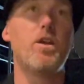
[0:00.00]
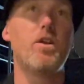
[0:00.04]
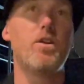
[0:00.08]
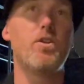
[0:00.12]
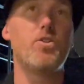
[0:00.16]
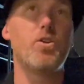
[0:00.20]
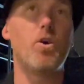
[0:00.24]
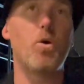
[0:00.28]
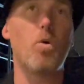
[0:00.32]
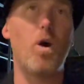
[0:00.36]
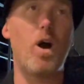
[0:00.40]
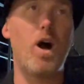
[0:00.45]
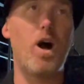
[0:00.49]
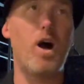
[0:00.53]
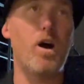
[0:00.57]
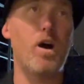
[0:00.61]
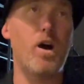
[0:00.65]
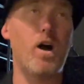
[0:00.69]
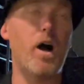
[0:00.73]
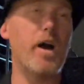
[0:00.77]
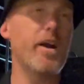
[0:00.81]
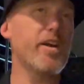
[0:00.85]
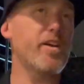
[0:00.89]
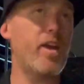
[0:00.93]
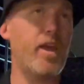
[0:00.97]
So
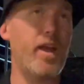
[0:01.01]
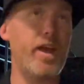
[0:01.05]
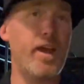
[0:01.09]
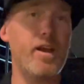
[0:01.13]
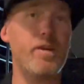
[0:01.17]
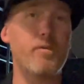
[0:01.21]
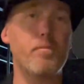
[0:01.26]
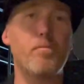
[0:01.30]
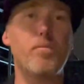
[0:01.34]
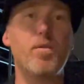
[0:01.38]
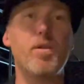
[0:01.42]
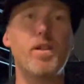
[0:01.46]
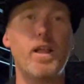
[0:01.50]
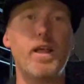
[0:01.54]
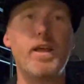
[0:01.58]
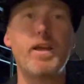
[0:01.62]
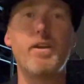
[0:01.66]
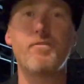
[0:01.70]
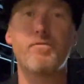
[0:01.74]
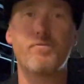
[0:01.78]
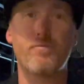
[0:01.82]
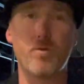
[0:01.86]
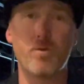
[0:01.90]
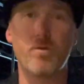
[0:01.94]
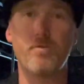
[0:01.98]
I can't play
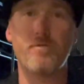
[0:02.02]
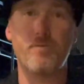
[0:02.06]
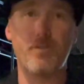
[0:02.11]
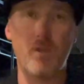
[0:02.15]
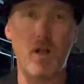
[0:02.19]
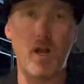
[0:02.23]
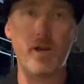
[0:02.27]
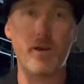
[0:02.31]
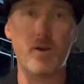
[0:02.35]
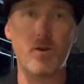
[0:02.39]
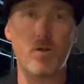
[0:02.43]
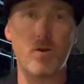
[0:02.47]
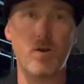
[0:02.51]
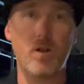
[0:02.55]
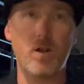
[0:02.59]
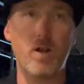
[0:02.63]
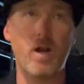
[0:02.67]
for the flyer.